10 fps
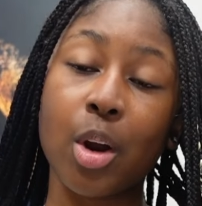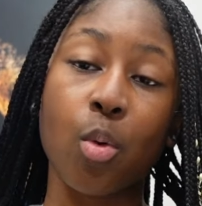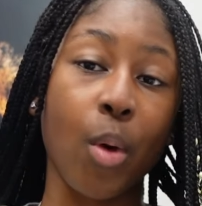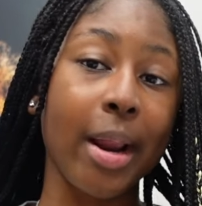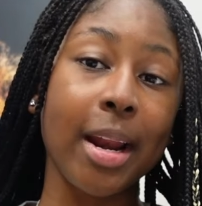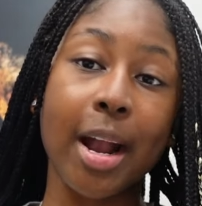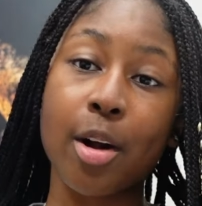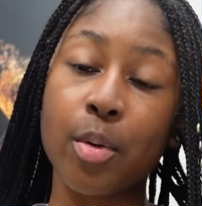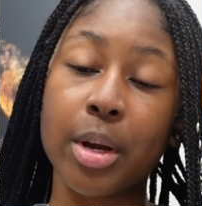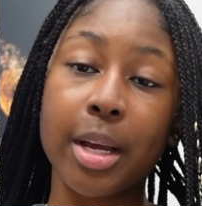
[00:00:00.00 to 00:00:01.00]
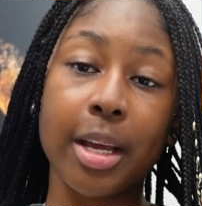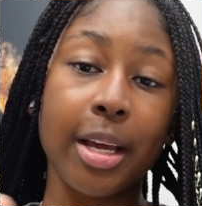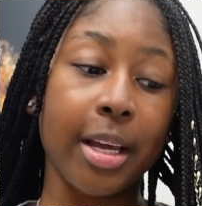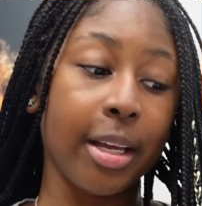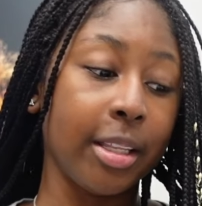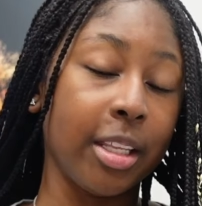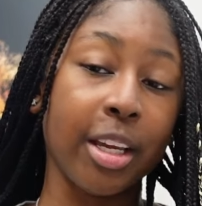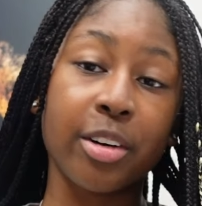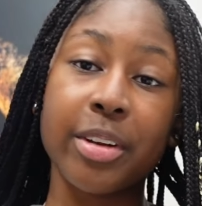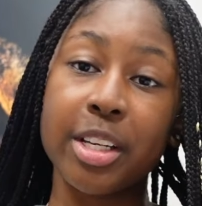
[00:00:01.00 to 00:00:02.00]
writing out the
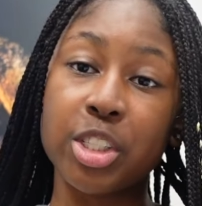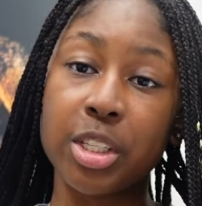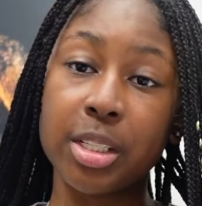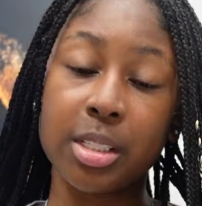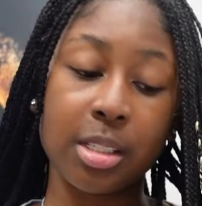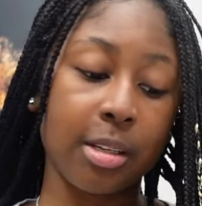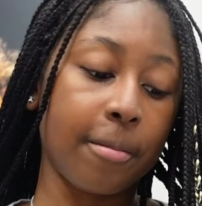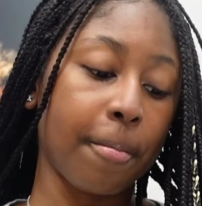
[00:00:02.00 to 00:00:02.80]
innervations,